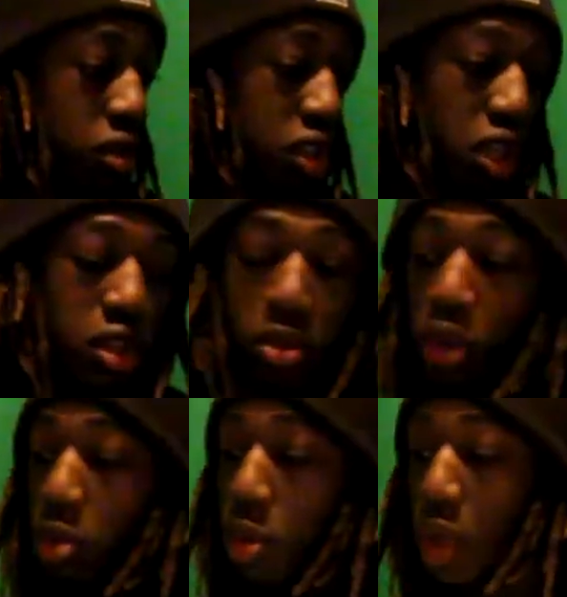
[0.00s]
Jessup
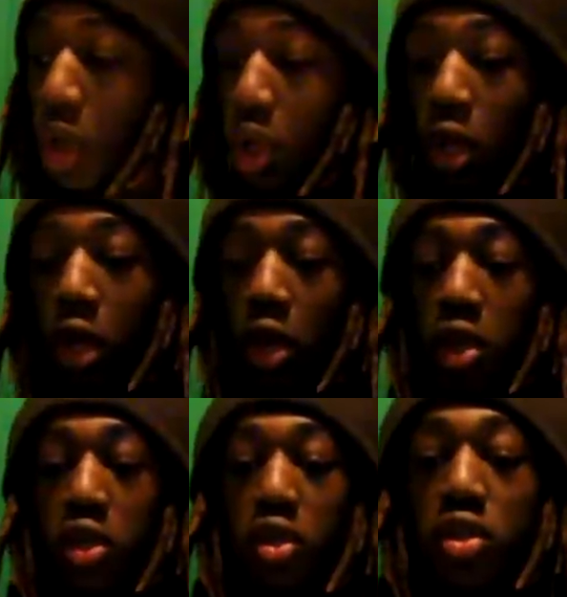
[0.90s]
grip.
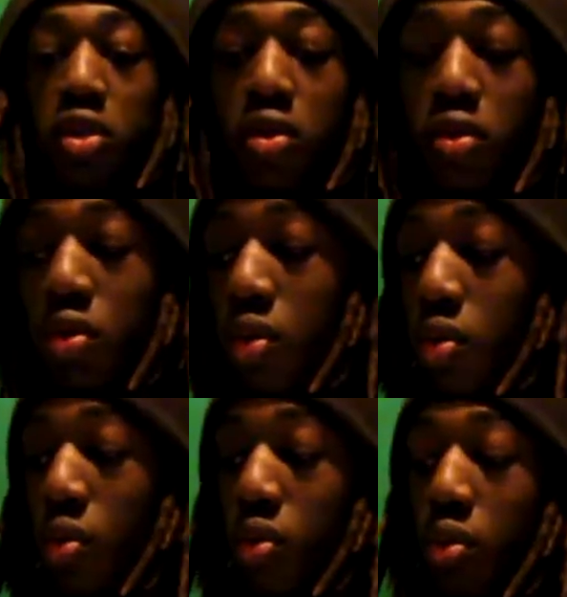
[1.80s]
So
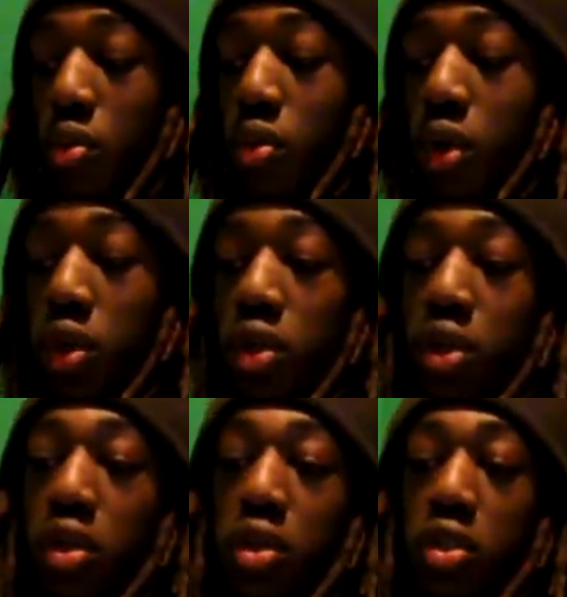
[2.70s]
we're gonna
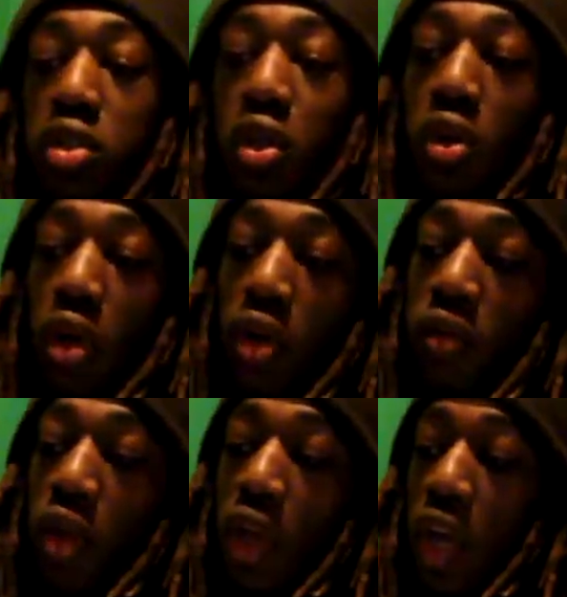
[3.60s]
start
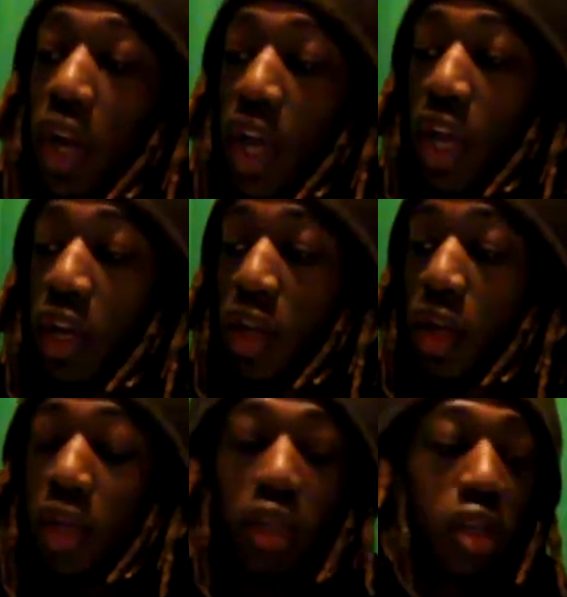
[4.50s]
off, and I
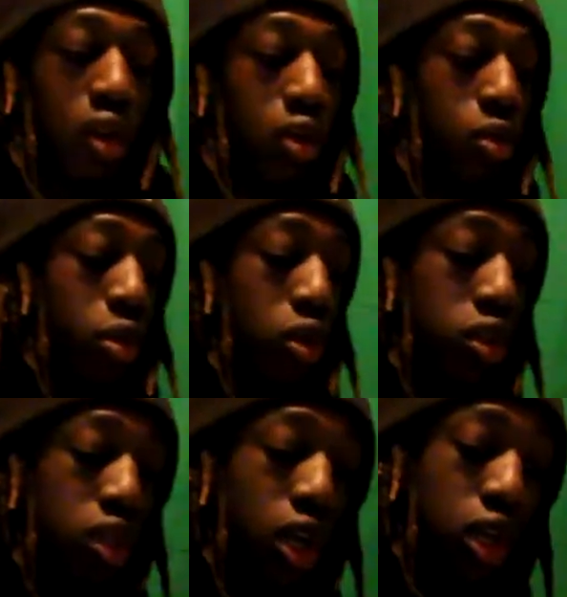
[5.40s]
have, you know,
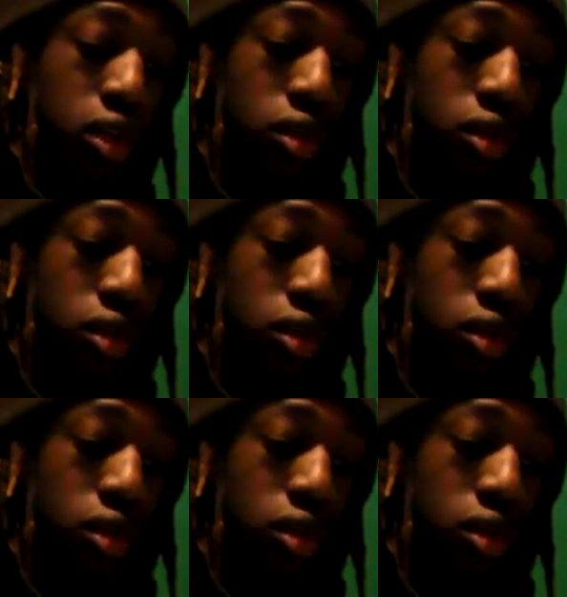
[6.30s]
posted on